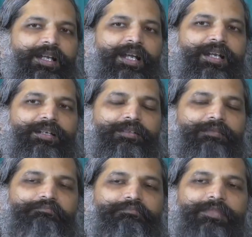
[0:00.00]

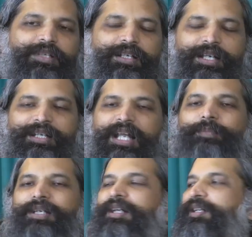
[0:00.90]
And it can
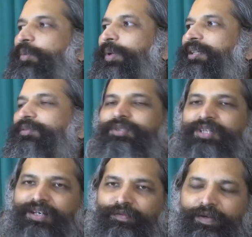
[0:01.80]
be done in ways which
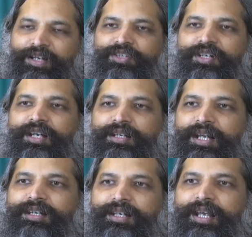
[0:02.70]
are affectionate
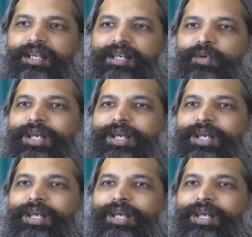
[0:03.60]
and caring,